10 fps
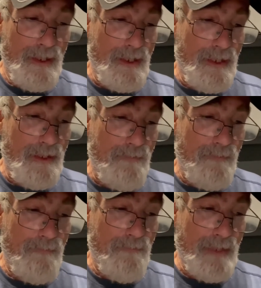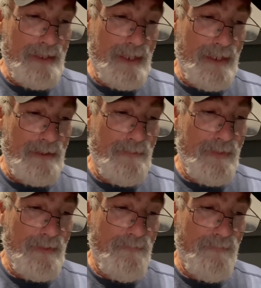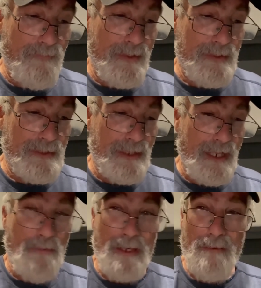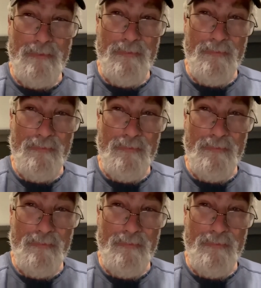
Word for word: Um, my dad said, how many,